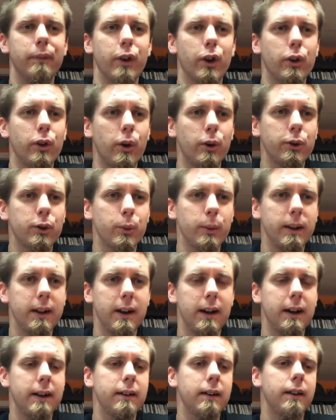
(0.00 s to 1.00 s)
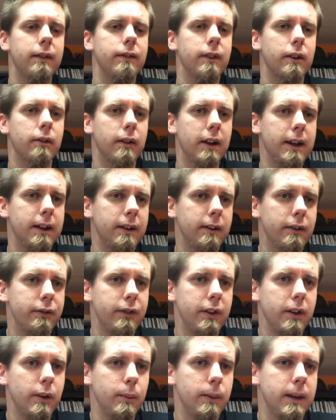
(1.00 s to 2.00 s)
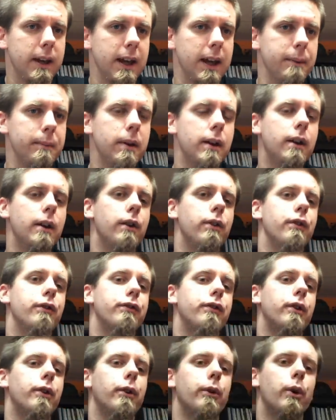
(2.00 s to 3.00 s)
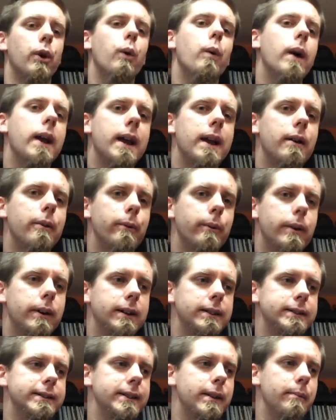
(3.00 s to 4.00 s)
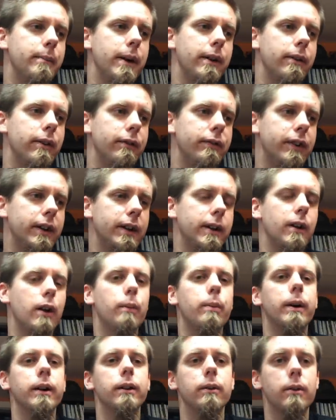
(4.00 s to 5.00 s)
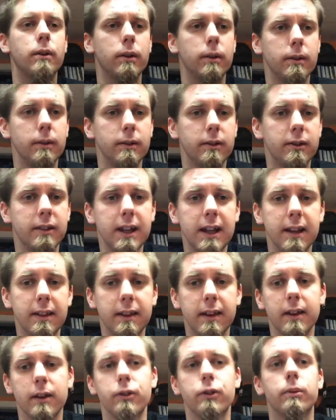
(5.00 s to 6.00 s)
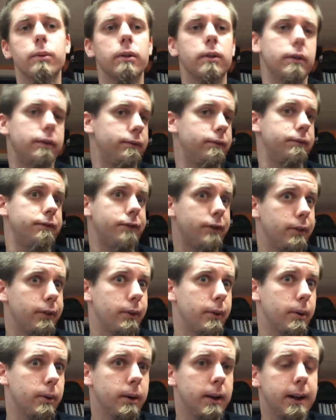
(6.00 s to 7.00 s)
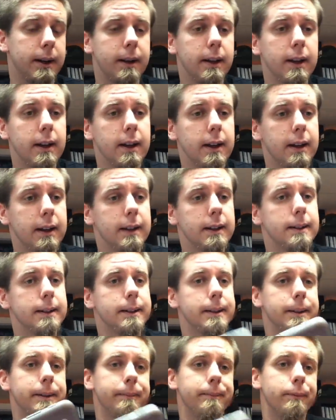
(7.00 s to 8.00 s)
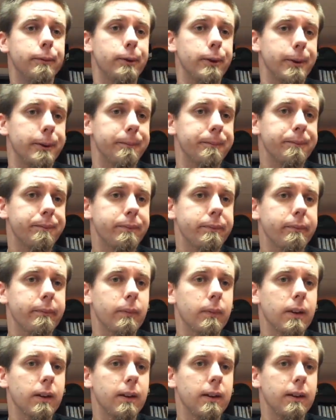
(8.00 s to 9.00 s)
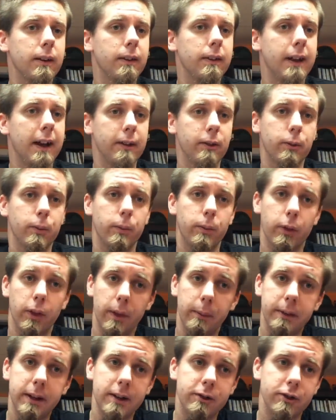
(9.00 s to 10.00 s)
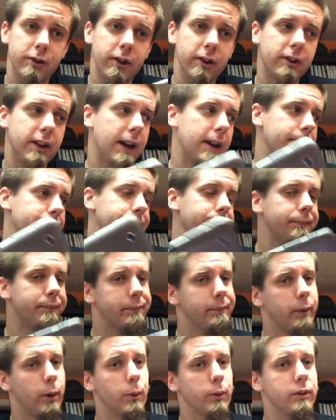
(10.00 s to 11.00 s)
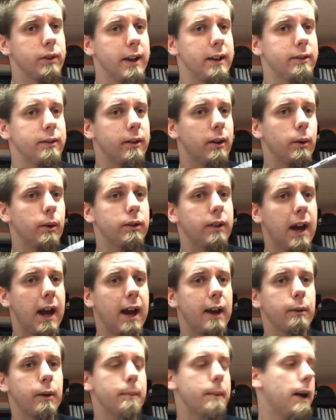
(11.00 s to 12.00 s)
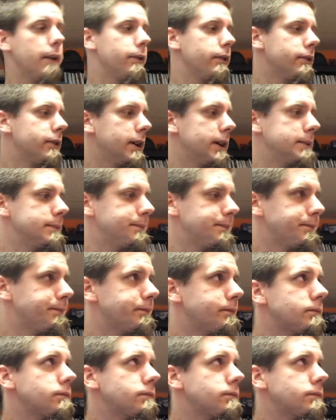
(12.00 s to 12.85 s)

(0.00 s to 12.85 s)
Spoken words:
The closer we got, the grainier the video became. The further away it was, the better the video, but you couldn't see anything because you were further away. So that's the limitations this had. What was nice though with how do we mount this up?